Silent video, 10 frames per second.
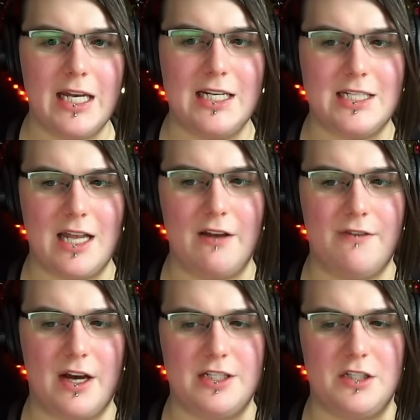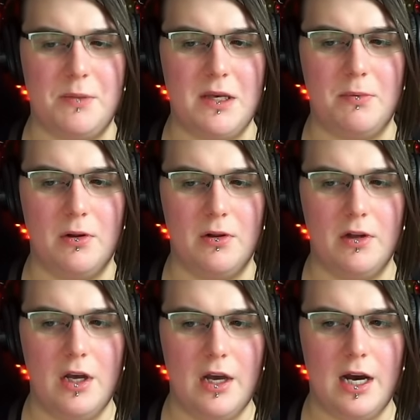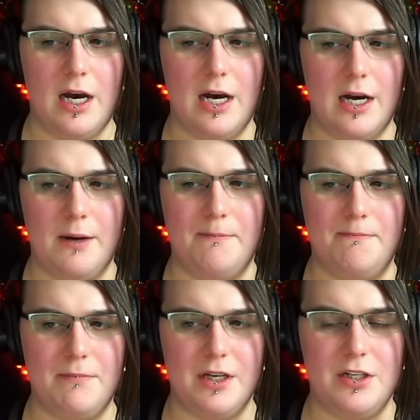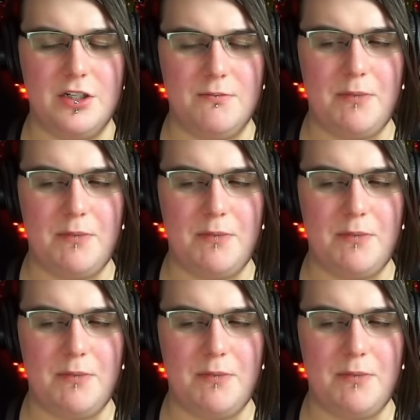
It incentivizes people um, uh,